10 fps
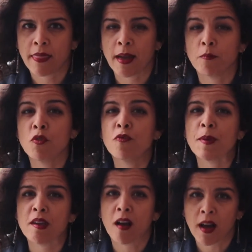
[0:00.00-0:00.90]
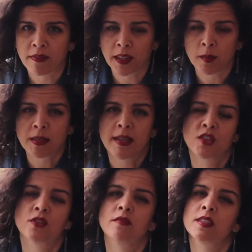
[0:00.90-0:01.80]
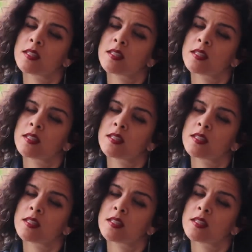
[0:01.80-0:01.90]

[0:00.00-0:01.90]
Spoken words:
that move beyond the limitations of